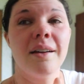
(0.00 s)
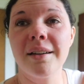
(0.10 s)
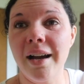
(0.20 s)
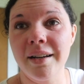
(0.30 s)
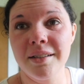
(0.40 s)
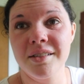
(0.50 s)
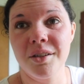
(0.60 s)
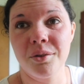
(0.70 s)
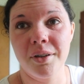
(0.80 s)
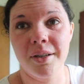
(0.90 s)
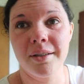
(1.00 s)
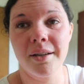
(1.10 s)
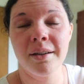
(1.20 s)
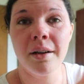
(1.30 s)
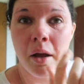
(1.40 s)
God is so good.
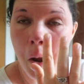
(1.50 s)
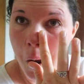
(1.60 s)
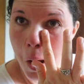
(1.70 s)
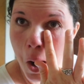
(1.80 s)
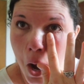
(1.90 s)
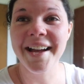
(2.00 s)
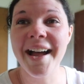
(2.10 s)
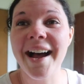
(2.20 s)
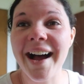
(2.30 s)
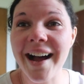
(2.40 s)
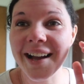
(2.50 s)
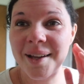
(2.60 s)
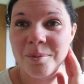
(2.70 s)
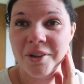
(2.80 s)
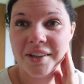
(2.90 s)
I
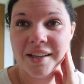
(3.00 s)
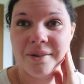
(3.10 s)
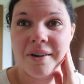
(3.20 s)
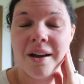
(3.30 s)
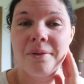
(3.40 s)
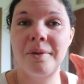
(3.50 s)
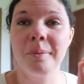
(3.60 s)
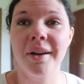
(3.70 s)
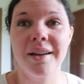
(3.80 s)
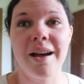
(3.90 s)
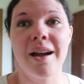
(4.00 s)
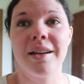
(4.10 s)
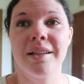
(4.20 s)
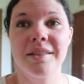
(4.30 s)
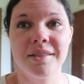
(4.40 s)
am looking rough, but God is